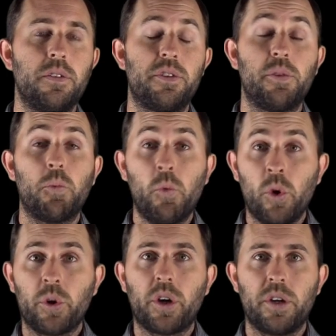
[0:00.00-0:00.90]
to
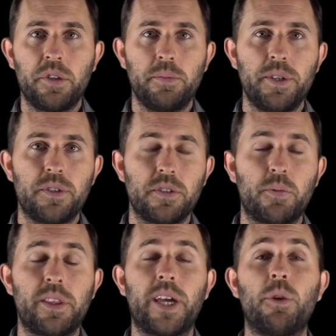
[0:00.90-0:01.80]
work on your business
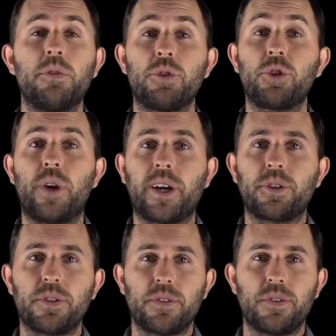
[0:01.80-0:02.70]
without
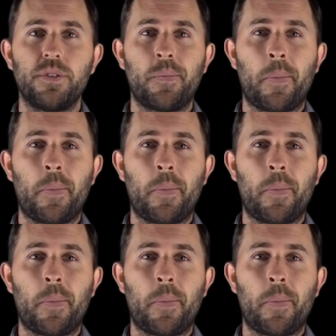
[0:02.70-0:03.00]
distractions.